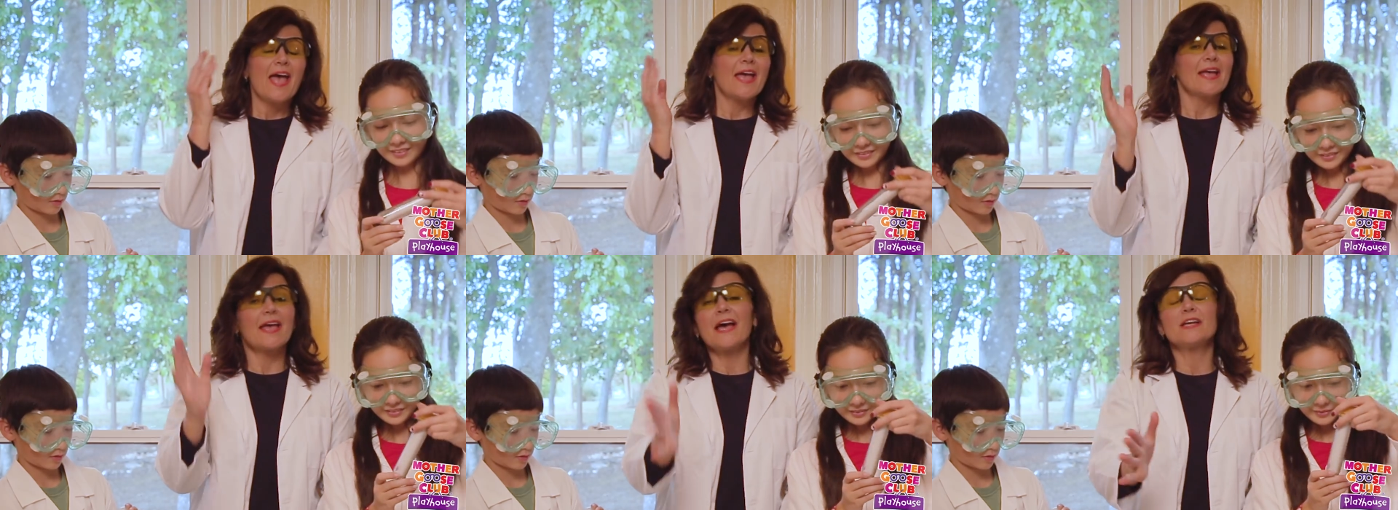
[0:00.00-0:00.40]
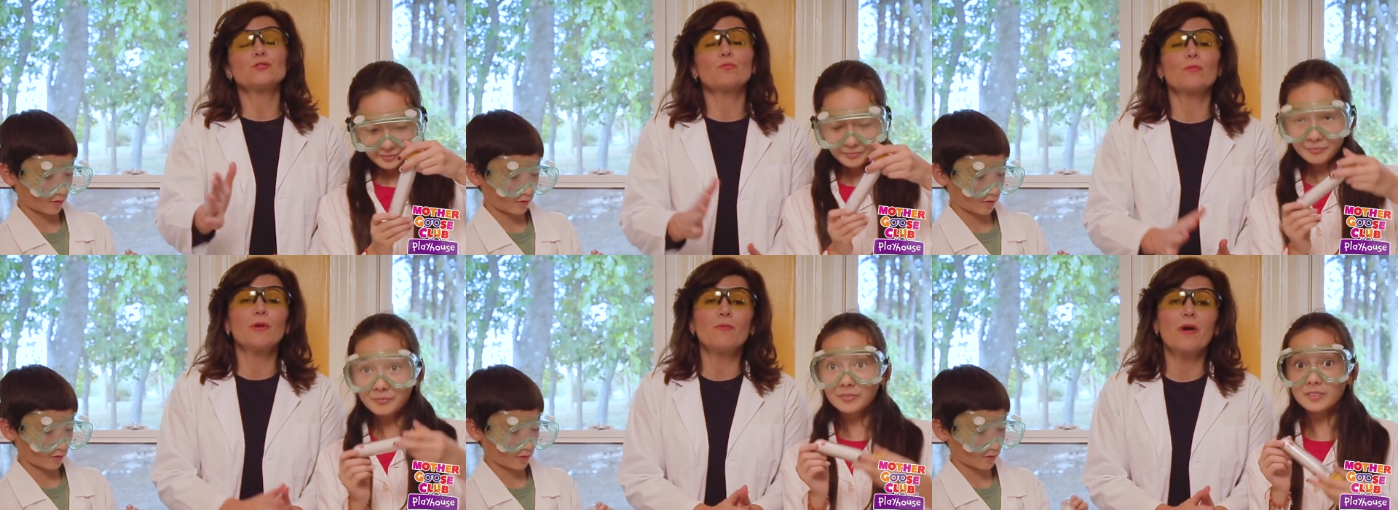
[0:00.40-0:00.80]
Speaker 1: Hey guys,
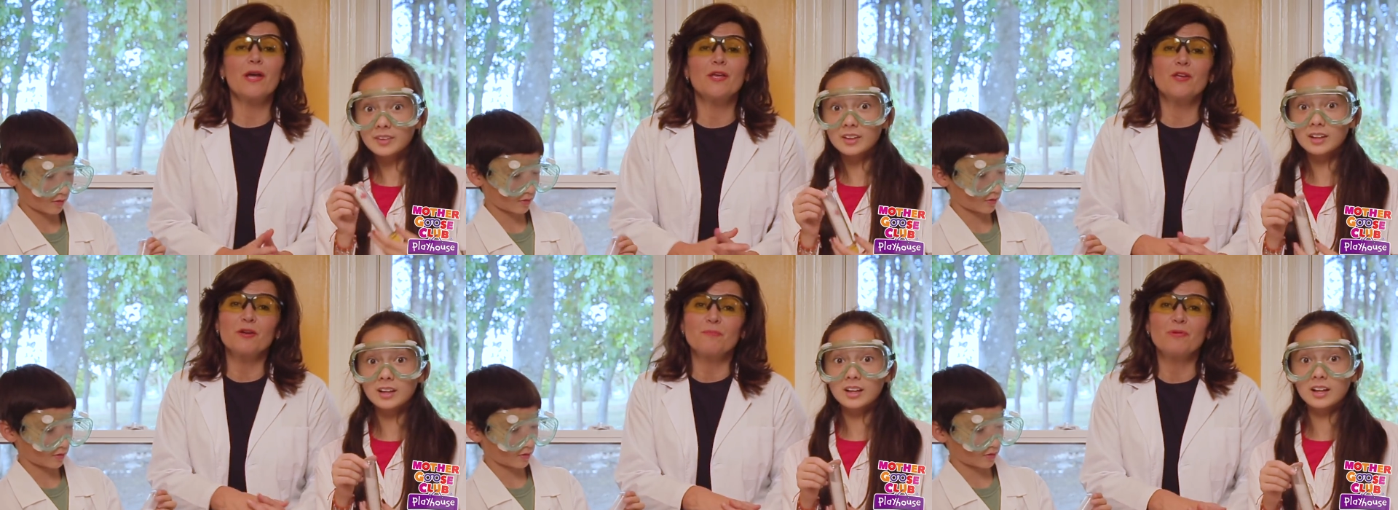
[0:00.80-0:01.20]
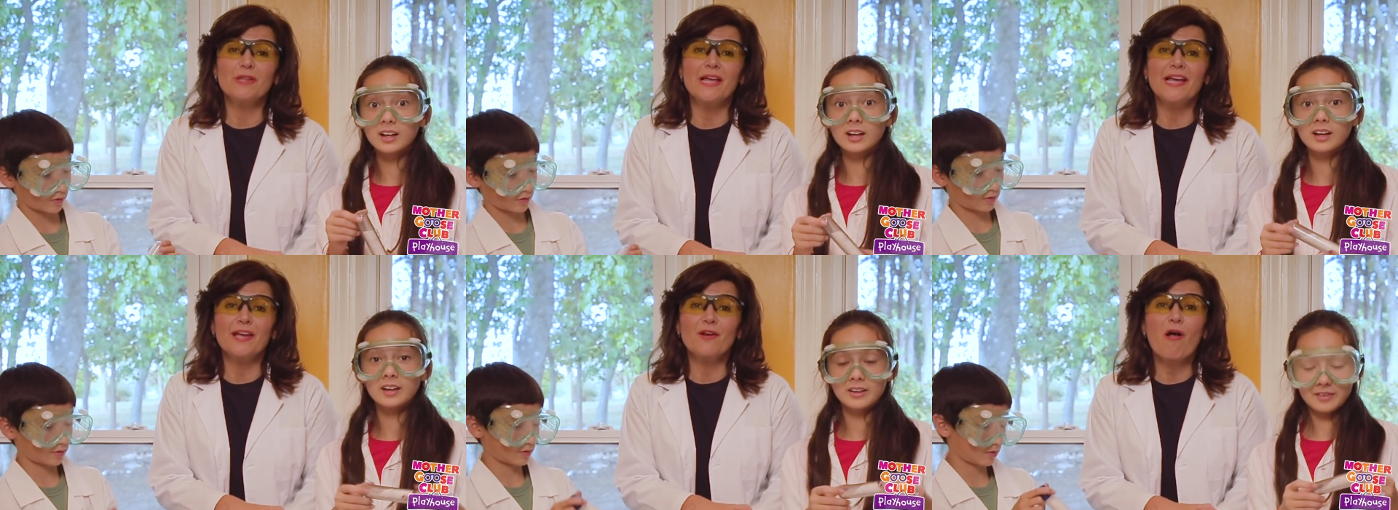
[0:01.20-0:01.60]
we want you to
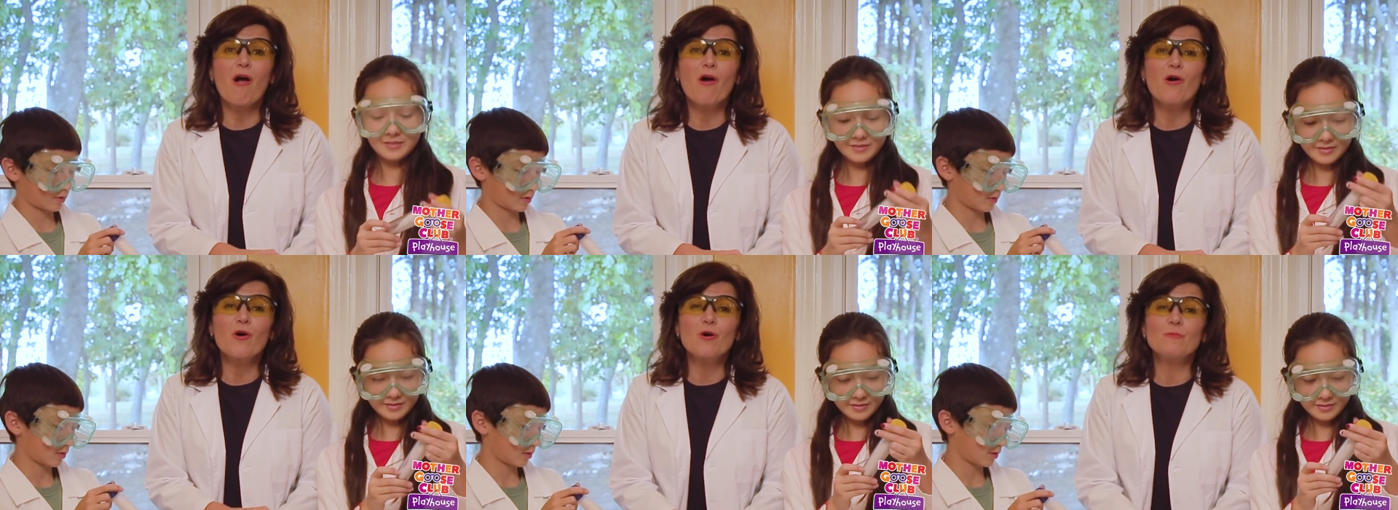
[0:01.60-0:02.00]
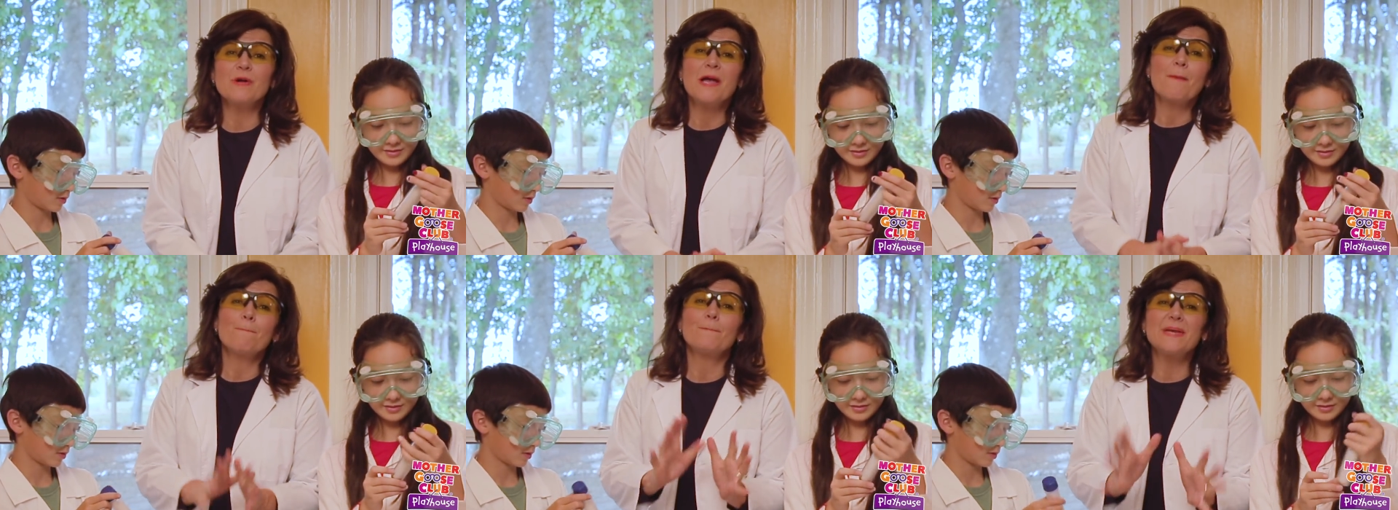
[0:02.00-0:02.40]
play at home,
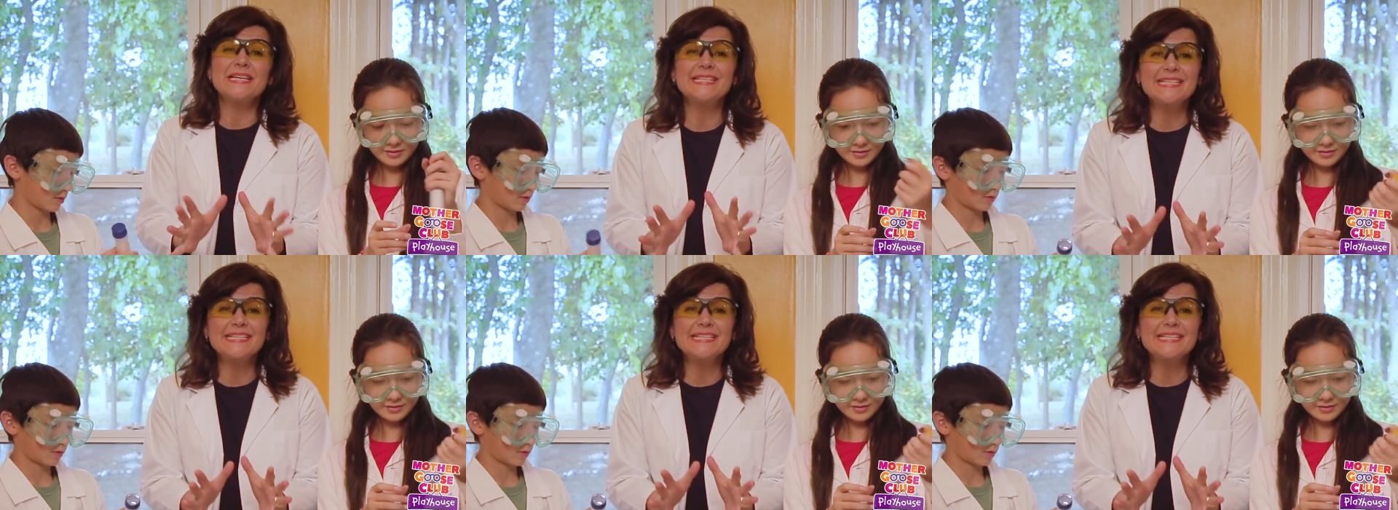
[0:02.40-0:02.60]
be